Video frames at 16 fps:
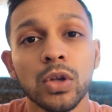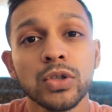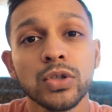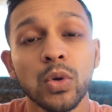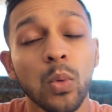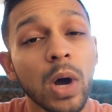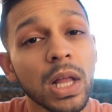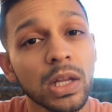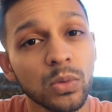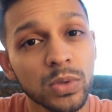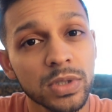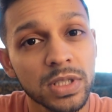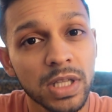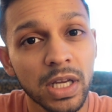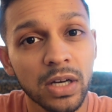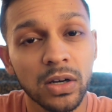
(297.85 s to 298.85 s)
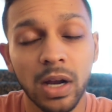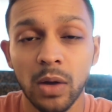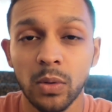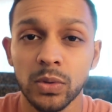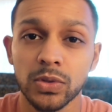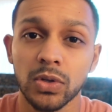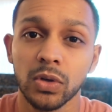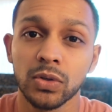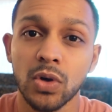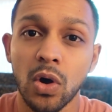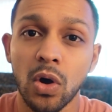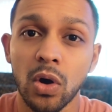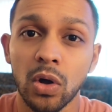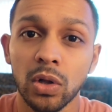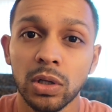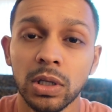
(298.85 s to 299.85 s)
So while I was there, I was on
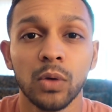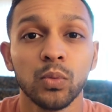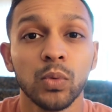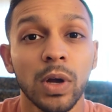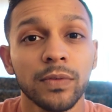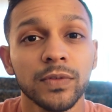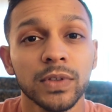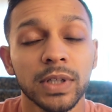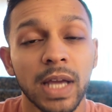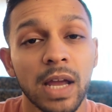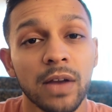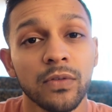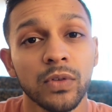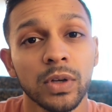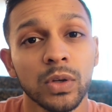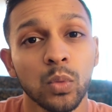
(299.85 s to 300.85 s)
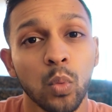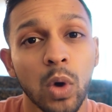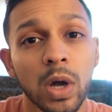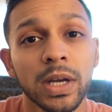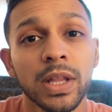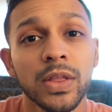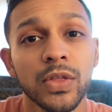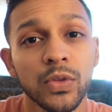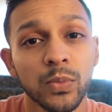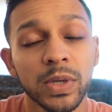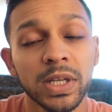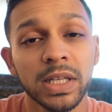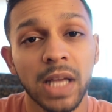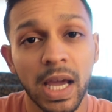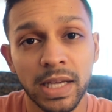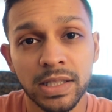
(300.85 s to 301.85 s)
call roughly every one in three
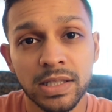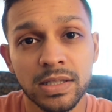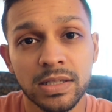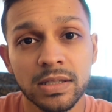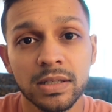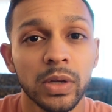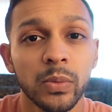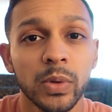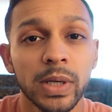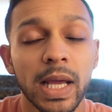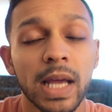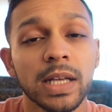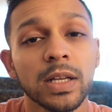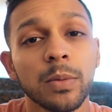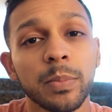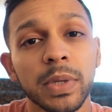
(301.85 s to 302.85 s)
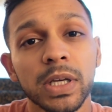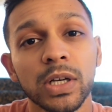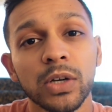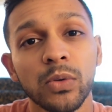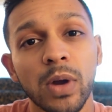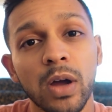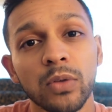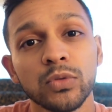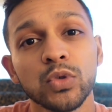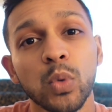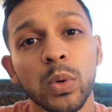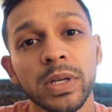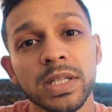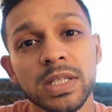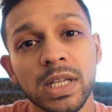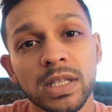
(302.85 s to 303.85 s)
nights. It would end up being around
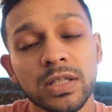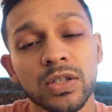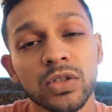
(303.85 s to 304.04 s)
26